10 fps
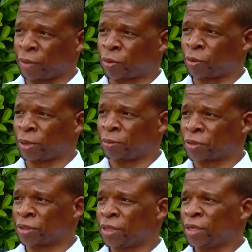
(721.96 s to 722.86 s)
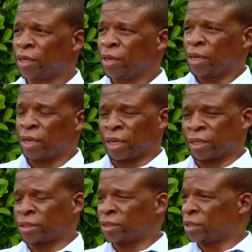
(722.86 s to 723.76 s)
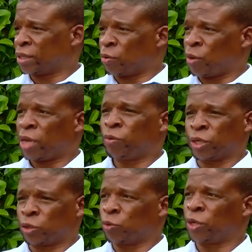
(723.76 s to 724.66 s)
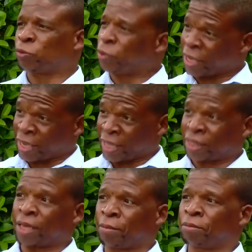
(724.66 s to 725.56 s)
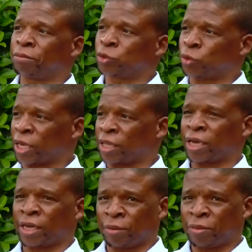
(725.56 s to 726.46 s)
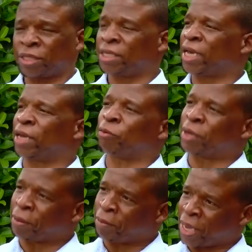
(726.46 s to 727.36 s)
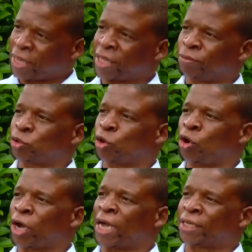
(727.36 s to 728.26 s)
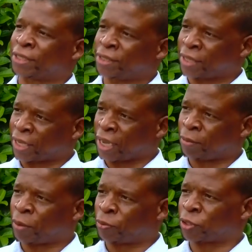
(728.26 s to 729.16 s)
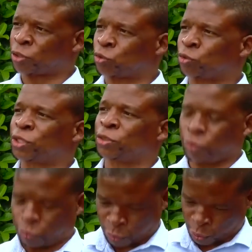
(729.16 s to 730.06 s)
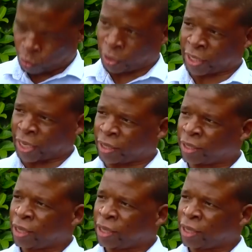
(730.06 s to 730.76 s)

problems. And the way we do it, we get them together in a meeting and we make them talk until they come up with a solution which we all then